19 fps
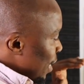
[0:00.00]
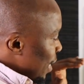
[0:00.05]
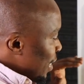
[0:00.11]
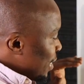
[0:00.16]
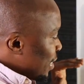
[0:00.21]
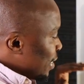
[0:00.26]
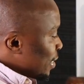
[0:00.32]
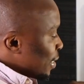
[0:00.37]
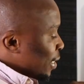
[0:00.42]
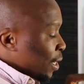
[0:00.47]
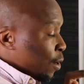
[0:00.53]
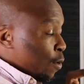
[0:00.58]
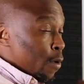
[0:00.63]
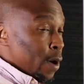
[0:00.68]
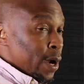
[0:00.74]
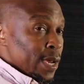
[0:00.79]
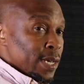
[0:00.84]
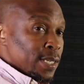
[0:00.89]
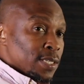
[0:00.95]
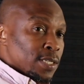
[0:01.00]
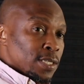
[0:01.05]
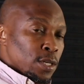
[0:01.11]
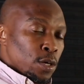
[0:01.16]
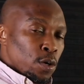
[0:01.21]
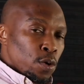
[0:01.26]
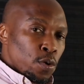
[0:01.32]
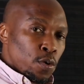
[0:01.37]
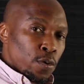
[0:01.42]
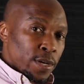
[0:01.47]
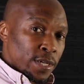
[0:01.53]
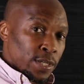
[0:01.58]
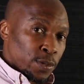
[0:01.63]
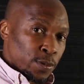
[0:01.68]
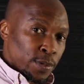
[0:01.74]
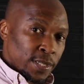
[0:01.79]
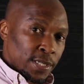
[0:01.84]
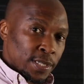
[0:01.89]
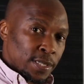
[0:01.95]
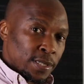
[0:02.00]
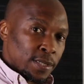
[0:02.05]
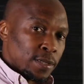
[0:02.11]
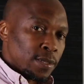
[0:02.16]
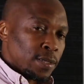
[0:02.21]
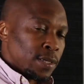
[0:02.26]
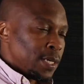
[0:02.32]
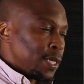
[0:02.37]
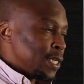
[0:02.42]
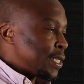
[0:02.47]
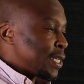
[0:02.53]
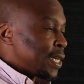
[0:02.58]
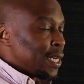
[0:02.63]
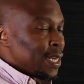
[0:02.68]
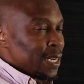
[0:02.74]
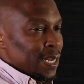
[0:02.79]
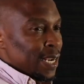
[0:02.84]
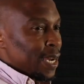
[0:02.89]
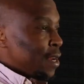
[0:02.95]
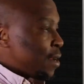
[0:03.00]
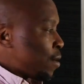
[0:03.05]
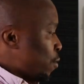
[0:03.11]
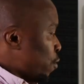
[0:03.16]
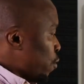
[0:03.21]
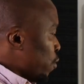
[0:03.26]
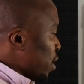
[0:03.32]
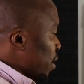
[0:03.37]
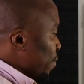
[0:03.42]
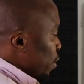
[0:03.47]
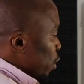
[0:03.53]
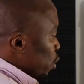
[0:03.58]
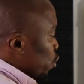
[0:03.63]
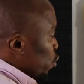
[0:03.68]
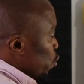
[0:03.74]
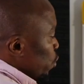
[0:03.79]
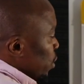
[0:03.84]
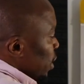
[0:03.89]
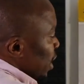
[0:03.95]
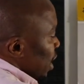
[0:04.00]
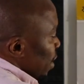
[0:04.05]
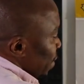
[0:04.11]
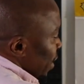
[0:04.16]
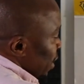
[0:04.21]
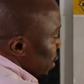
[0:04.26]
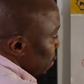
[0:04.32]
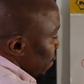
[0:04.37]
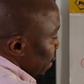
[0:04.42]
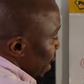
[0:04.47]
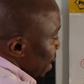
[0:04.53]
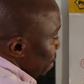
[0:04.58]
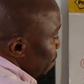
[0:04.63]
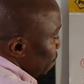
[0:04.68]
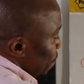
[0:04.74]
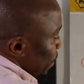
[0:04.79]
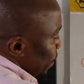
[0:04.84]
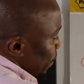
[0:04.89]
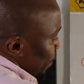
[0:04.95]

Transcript: It requires low resources. It can run on about two gigabytes of RAM.